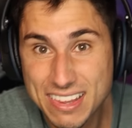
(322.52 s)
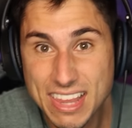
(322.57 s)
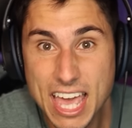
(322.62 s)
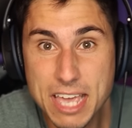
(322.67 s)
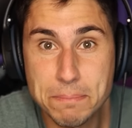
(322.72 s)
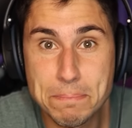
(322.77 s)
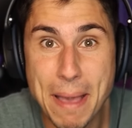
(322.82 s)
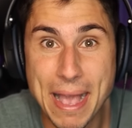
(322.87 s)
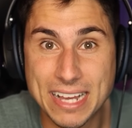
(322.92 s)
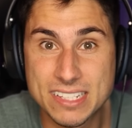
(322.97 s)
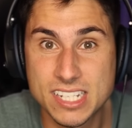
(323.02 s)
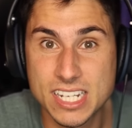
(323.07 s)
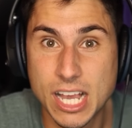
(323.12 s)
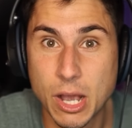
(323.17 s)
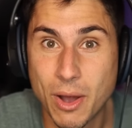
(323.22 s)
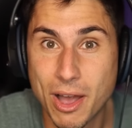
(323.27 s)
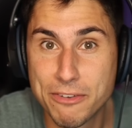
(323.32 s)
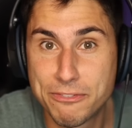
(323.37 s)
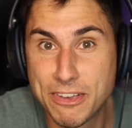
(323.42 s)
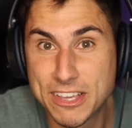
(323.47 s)
I like
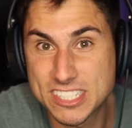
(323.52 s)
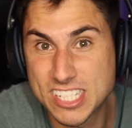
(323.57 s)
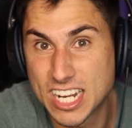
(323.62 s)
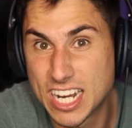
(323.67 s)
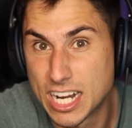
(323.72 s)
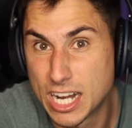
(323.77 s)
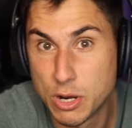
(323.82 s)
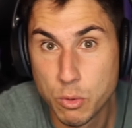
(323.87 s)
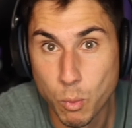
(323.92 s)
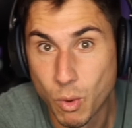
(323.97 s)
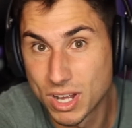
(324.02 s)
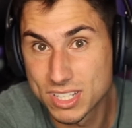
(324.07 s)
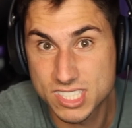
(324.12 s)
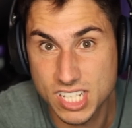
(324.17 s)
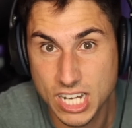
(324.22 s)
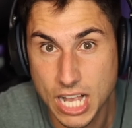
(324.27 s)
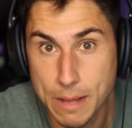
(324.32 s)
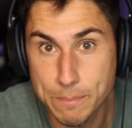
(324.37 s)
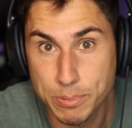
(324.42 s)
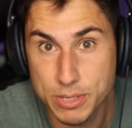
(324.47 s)
Mexico. I visited it once
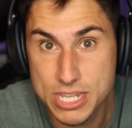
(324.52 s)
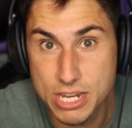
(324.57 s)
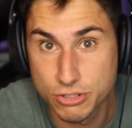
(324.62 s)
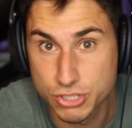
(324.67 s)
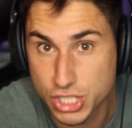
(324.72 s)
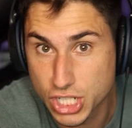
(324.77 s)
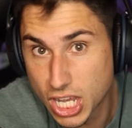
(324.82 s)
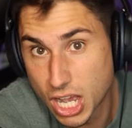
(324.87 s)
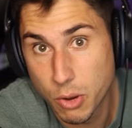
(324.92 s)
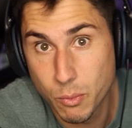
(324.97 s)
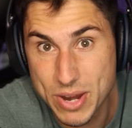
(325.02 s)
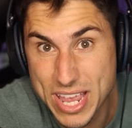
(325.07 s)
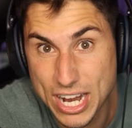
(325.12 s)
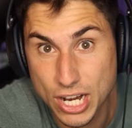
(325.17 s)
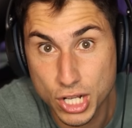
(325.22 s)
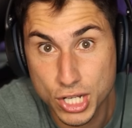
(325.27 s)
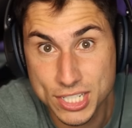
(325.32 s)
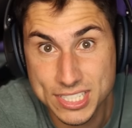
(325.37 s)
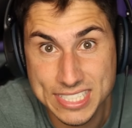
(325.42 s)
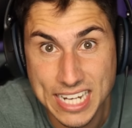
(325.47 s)
a couple years ago. We had
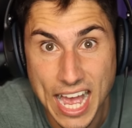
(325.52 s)
a good